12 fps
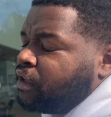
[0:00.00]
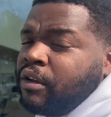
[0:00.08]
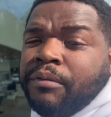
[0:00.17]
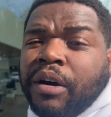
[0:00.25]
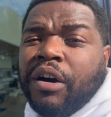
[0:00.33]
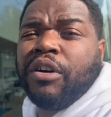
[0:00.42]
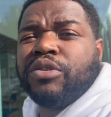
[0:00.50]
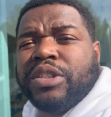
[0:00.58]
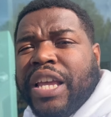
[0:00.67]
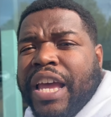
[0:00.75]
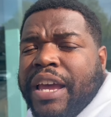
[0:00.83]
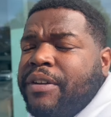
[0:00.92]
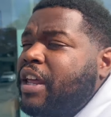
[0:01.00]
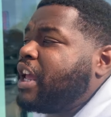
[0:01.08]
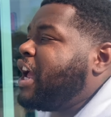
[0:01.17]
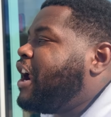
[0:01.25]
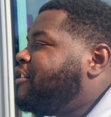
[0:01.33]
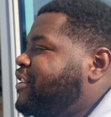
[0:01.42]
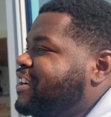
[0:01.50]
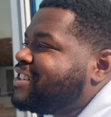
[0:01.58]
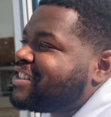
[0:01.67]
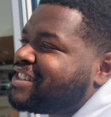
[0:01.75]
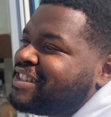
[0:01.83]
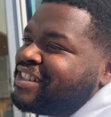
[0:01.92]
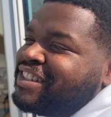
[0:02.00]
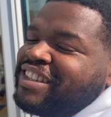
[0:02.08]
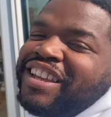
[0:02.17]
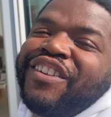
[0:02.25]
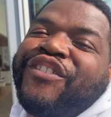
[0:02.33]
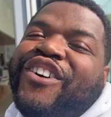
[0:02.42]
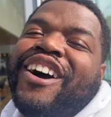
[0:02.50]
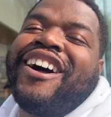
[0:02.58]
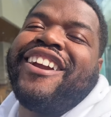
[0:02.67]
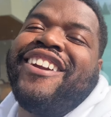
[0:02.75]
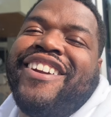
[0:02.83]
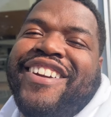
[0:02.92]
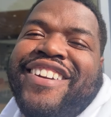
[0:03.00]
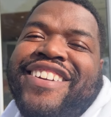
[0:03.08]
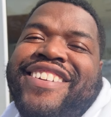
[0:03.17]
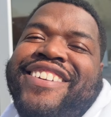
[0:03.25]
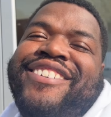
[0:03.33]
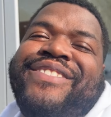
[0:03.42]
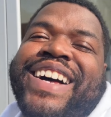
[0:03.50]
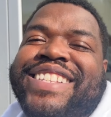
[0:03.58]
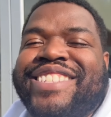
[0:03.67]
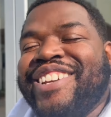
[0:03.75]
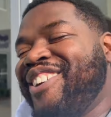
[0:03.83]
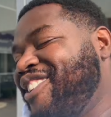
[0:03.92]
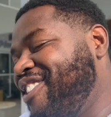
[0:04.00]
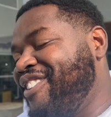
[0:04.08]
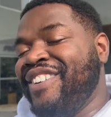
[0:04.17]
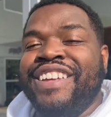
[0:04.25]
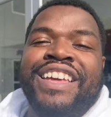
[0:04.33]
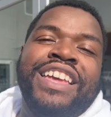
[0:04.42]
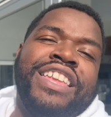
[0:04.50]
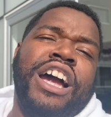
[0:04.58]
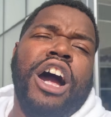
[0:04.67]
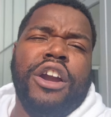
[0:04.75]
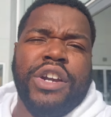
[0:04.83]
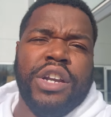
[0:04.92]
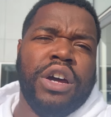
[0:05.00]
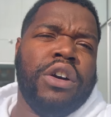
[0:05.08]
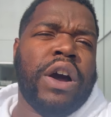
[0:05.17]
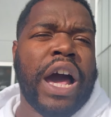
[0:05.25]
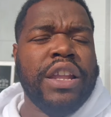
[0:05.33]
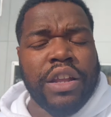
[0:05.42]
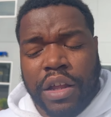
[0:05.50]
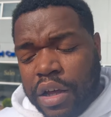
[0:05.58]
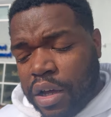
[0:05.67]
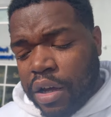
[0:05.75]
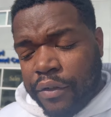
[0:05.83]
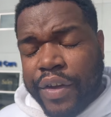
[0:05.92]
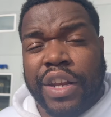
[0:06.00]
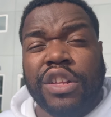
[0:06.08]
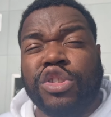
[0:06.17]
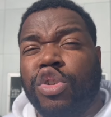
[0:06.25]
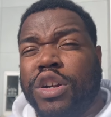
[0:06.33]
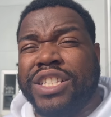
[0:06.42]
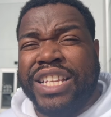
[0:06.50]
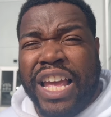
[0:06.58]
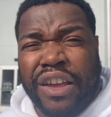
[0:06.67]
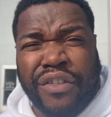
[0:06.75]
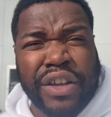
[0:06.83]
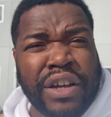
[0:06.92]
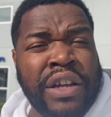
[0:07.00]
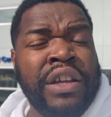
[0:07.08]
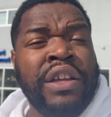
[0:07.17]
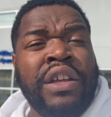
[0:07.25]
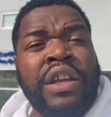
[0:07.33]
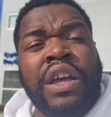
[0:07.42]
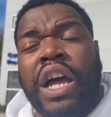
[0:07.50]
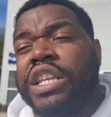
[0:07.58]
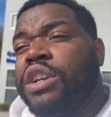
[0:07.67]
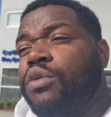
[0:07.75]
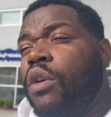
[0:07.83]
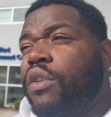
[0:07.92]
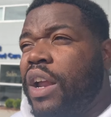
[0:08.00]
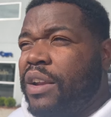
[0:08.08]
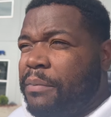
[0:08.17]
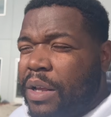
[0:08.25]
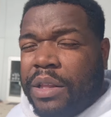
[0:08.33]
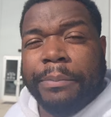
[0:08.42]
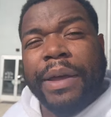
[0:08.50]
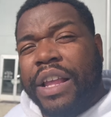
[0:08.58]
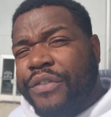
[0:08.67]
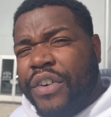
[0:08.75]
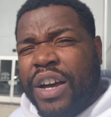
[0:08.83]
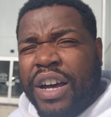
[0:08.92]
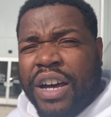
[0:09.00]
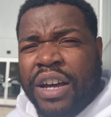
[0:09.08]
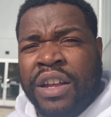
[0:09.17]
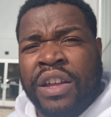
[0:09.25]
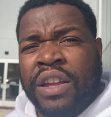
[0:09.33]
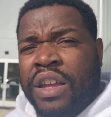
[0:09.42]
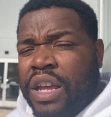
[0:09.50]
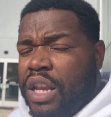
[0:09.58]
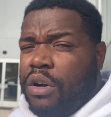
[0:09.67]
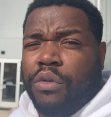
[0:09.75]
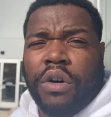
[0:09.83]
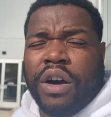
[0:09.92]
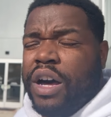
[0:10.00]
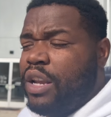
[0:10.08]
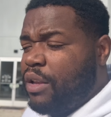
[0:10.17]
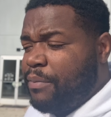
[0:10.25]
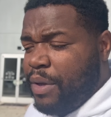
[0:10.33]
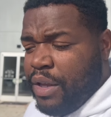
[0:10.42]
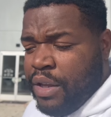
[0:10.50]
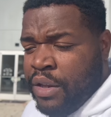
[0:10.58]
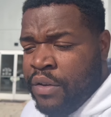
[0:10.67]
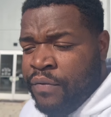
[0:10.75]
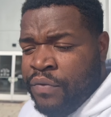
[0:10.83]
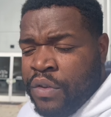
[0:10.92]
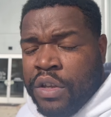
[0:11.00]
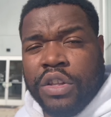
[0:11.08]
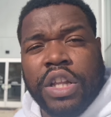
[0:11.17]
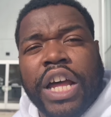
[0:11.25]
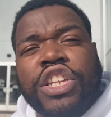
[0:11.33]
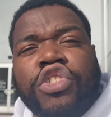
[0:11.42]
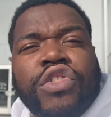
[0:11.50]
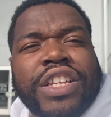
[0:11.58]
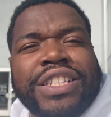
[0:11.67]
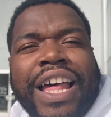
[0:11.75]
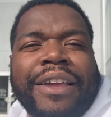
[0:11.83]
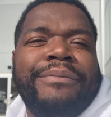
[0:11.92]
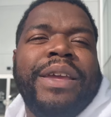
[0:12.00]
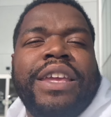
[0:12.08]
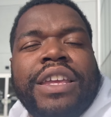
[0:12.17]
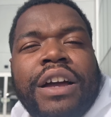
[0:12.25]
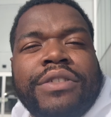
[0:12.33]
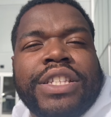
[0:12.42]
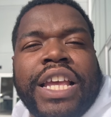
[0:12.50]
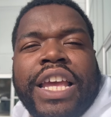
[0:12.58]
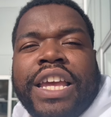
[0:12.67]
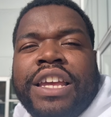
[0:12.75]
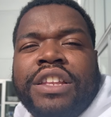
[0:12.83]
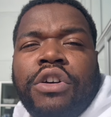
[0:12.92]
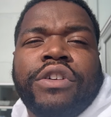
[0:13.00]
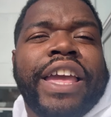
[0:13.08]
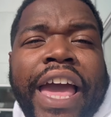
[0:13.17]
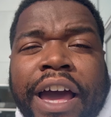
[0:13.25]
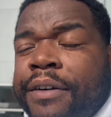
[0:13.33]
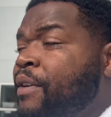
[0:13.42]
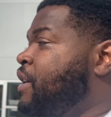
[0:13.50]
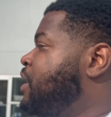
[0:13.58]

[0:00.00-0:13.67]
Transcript: The whole time the errands is for her on my soul. Y'all already know I love and adore Zavia. I just want nothing but the best for her. And I want her to be lustrous like me. You know what I'm saying? No cap.